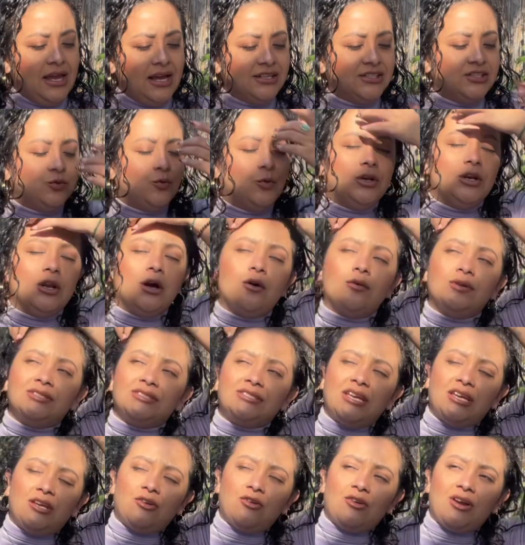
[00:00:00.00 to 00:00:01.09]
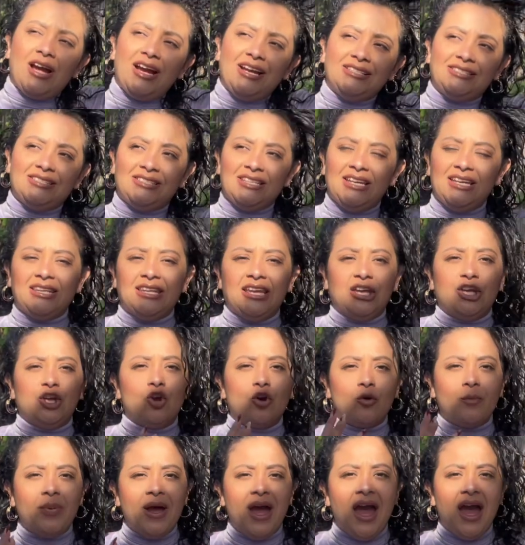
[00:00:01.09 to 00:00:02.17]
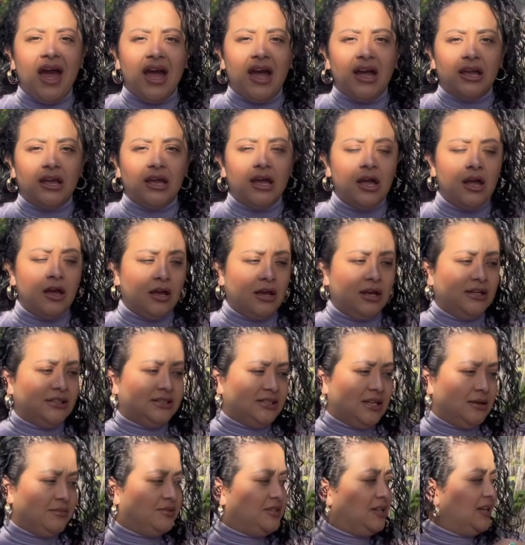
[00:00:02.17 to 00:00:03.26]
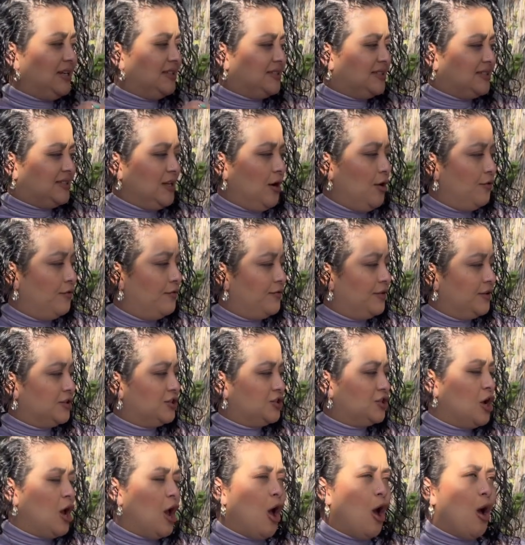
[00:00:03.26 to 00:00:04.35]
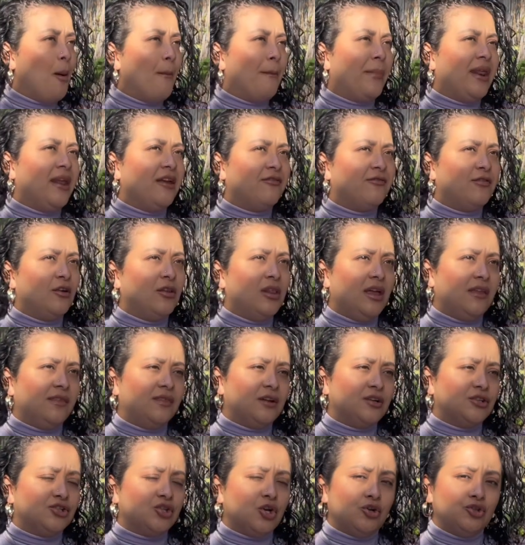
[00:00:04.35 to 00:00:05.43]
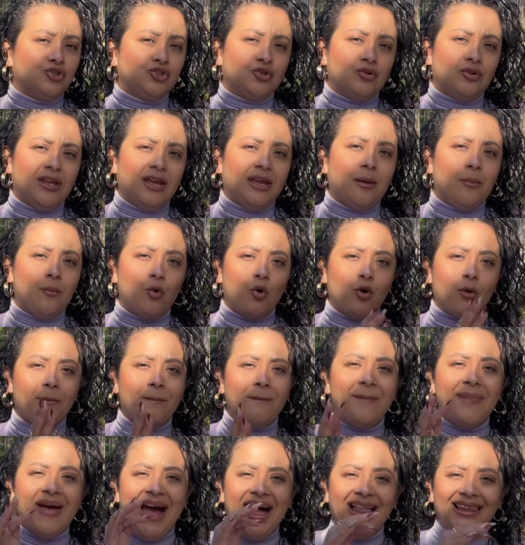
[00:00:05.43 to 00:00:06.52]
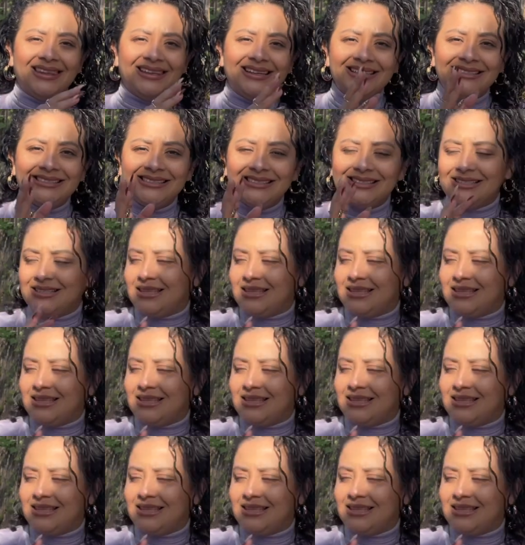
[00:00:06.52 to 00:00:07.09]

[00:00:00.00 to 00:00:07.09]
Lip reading: Yes, we know it's like your guide saying like your bag, it's time to get selfish. But I feel like there's also like more balance